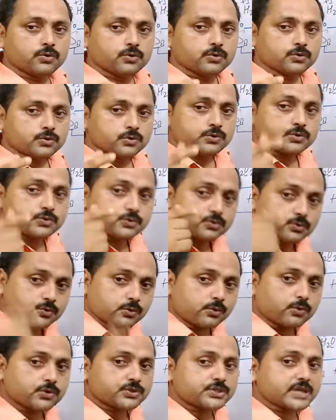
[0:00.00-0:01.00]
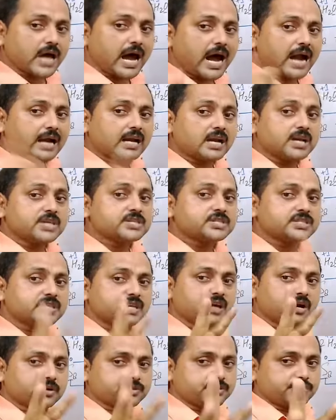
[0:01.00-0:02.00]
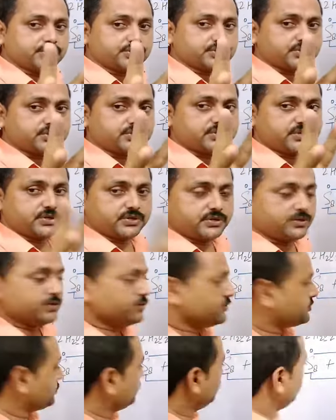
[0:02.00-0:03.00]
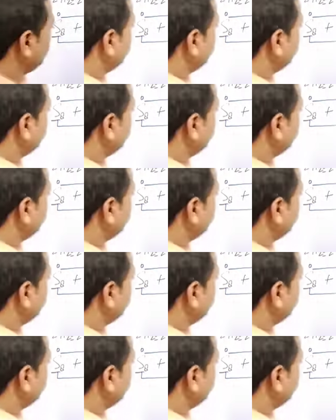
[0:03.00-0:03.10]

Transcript: shows at least 3 oxidation state. So